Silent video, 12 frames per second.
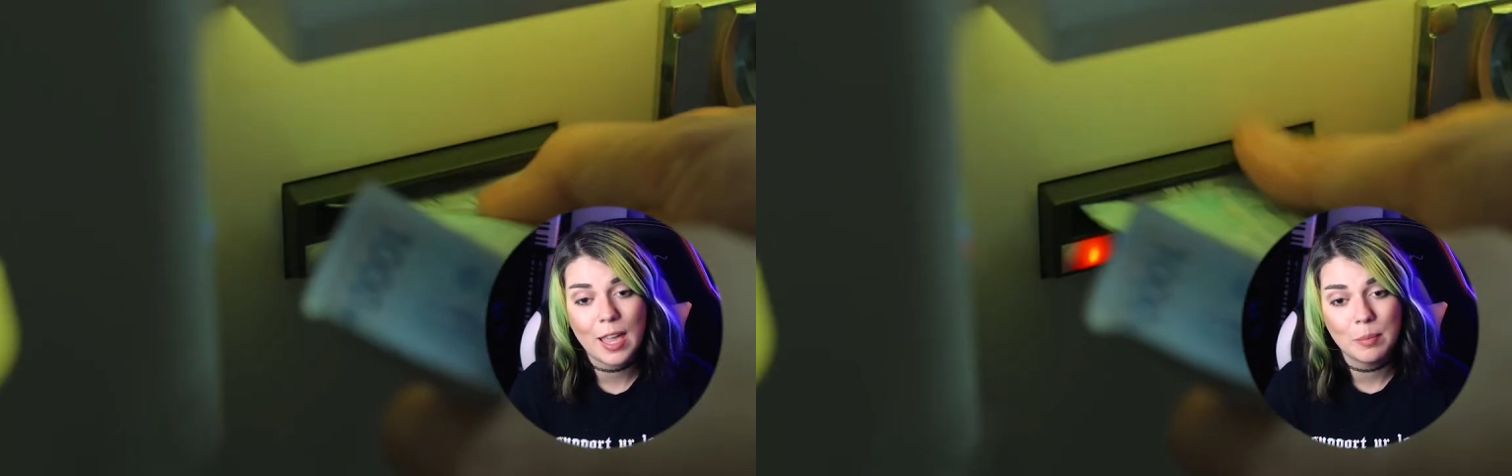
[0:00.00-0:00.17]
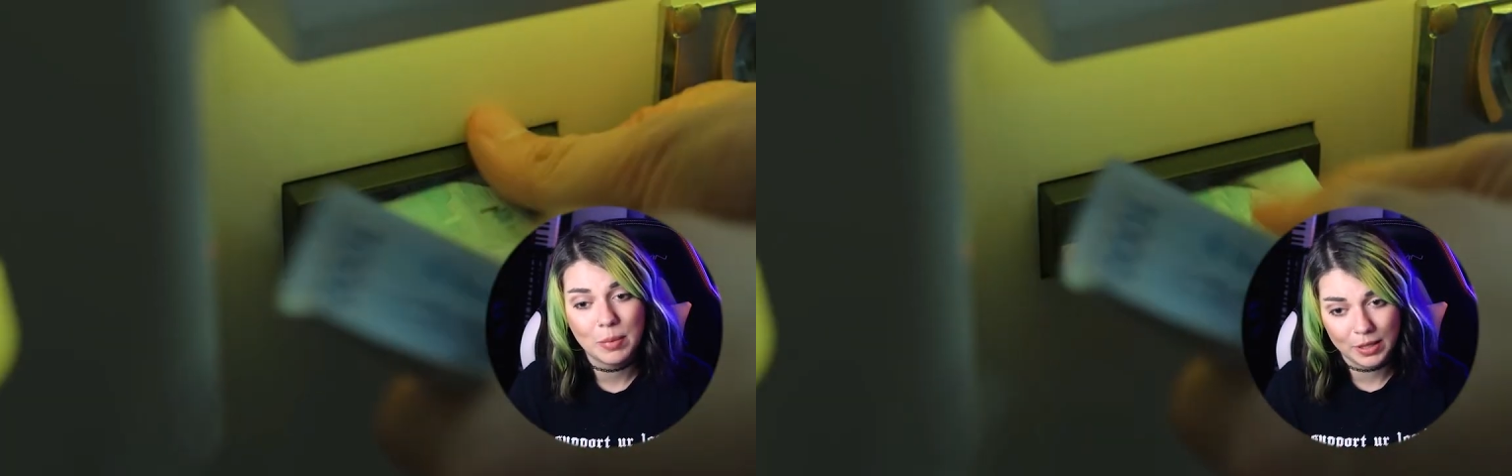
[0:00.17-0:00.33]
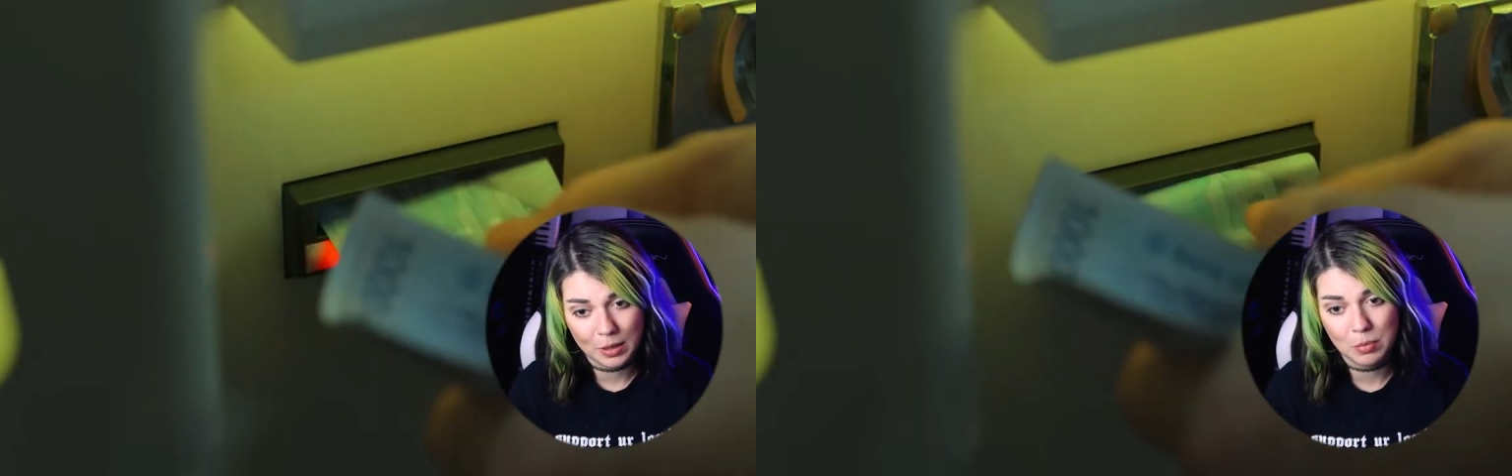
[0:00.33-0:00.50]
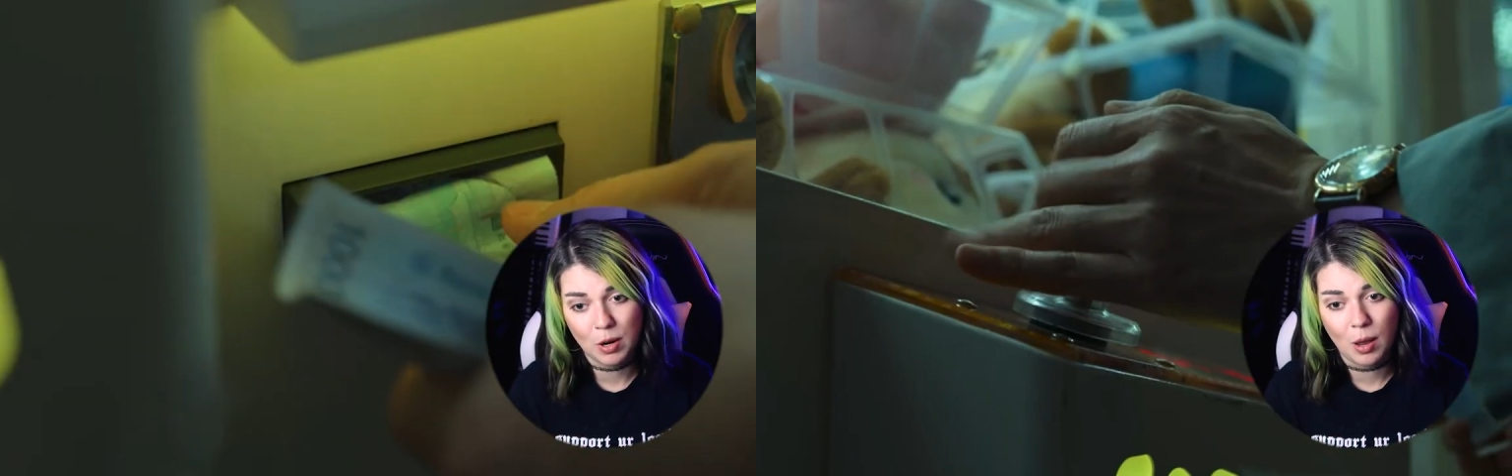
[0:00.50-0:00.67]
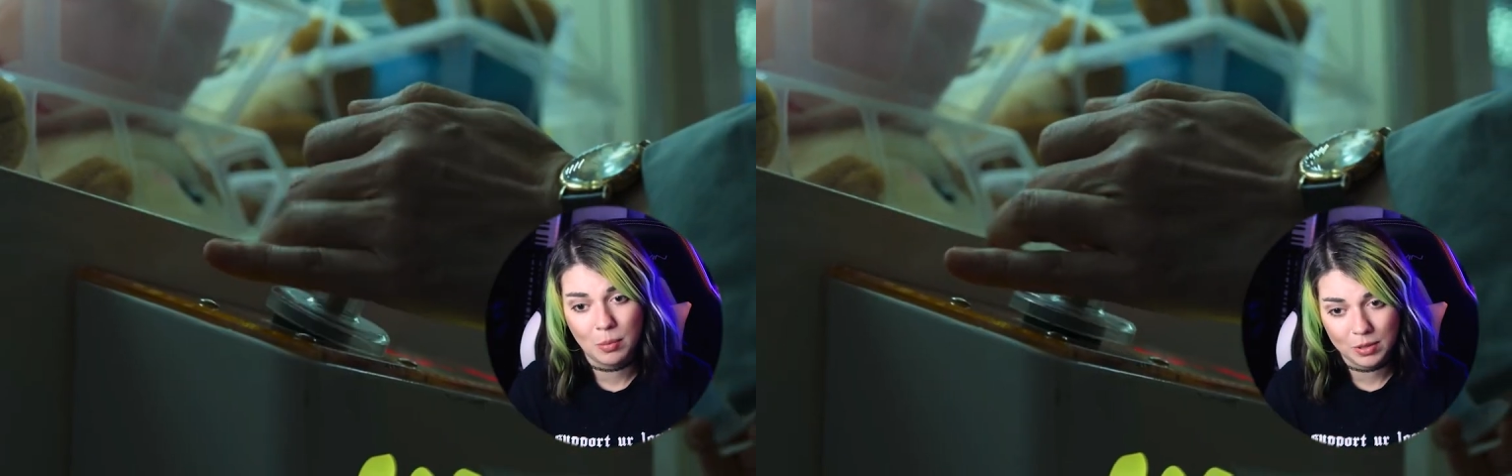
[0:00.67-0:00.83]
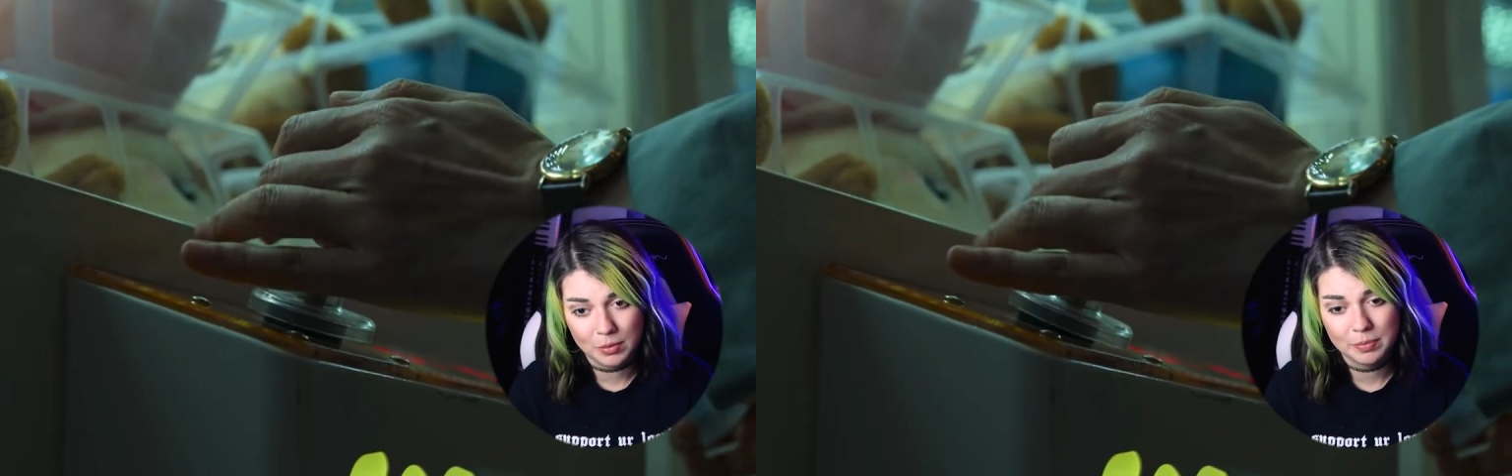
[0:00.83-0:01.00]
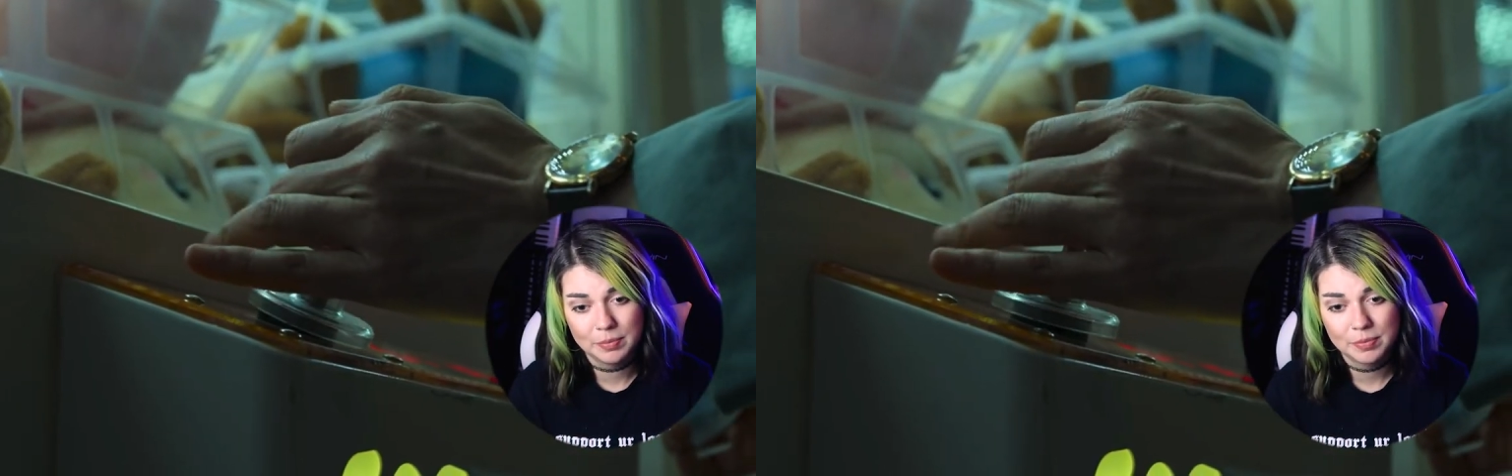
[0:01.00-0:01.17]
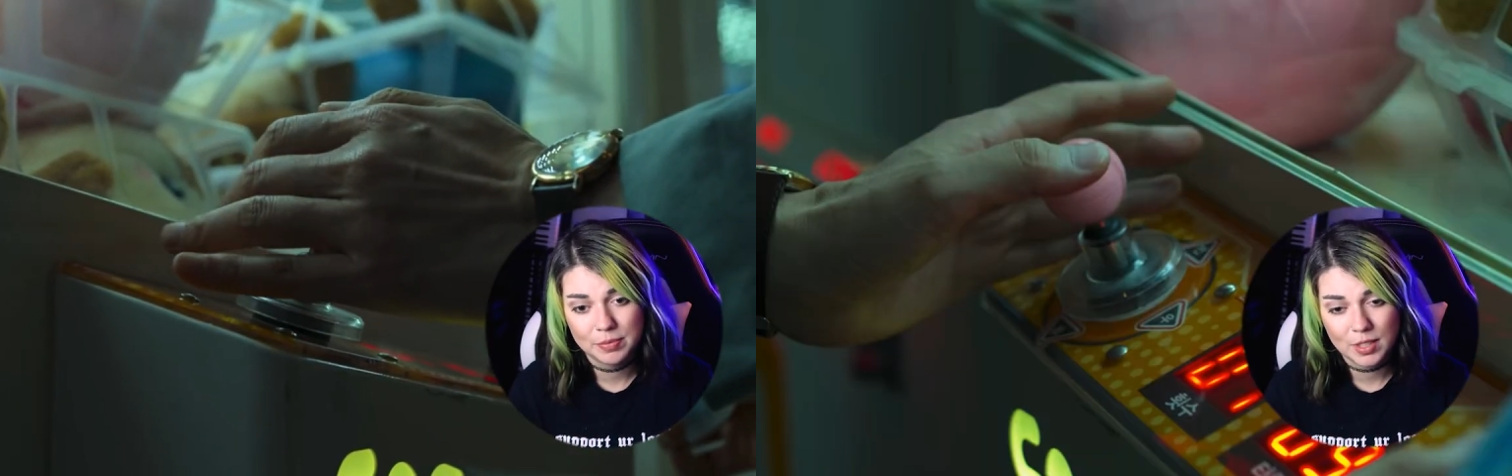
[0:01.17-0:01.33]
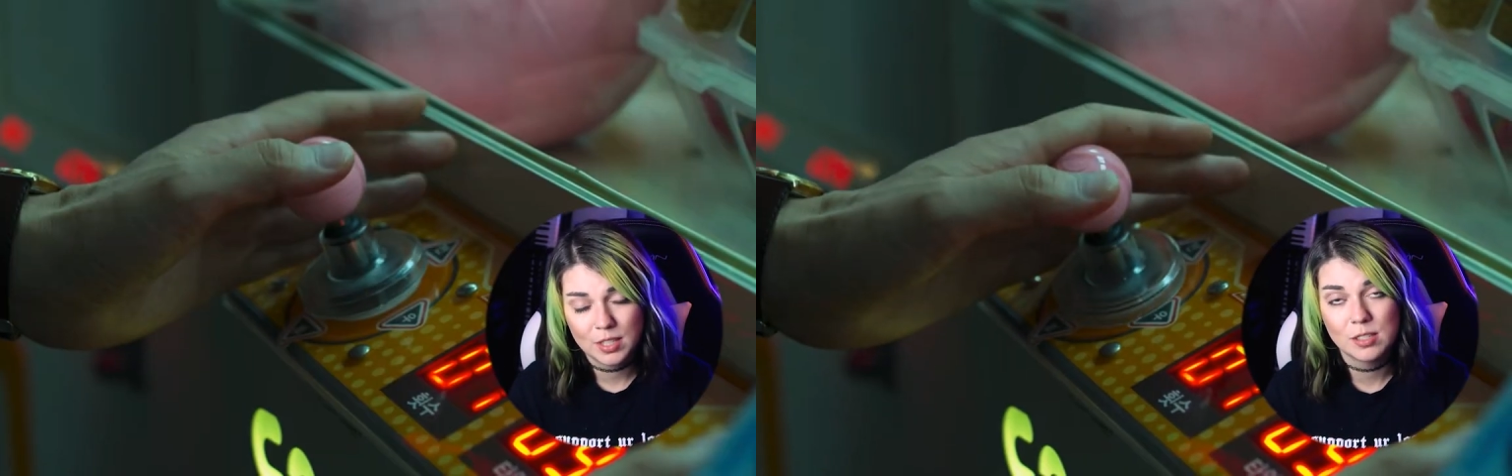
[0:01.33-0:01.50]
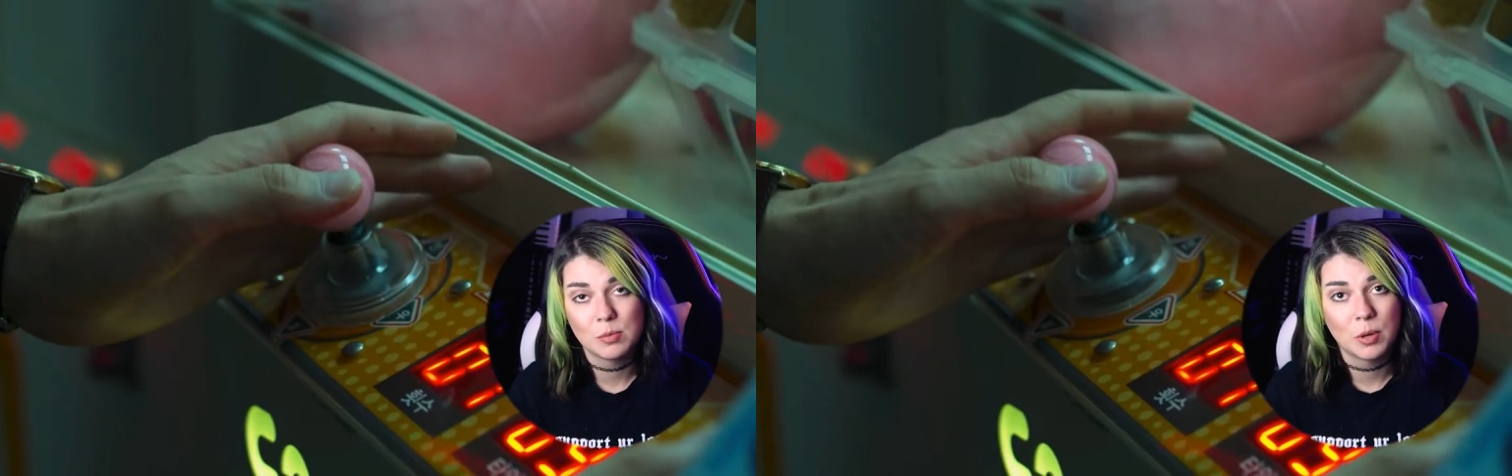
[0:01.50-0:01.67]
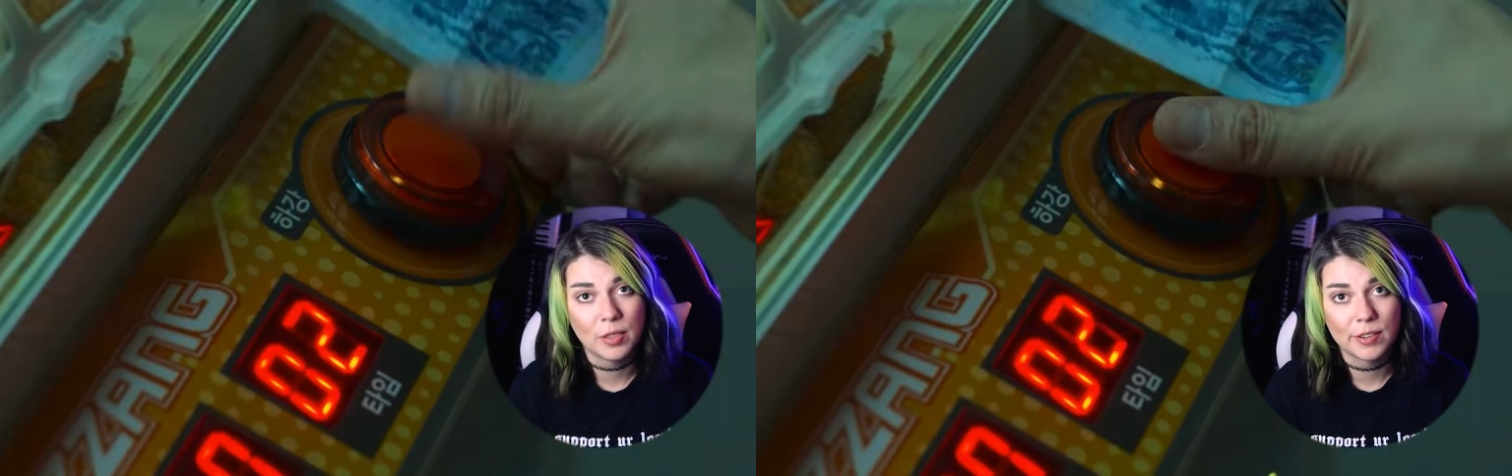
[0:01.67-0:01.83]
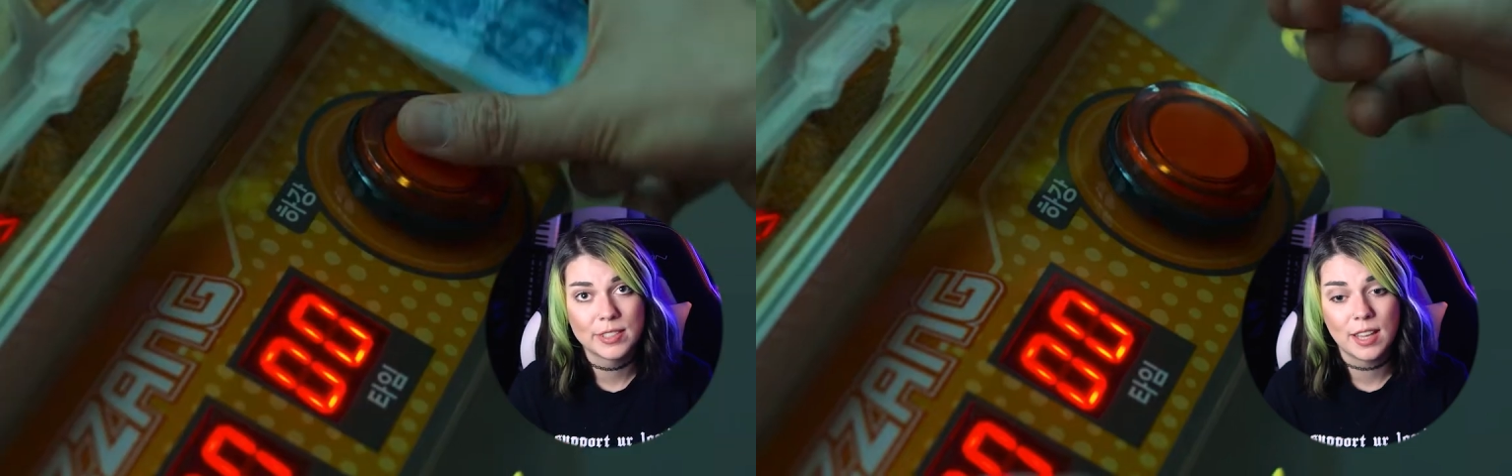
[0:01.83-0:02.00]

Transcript: gambling problem, is what they're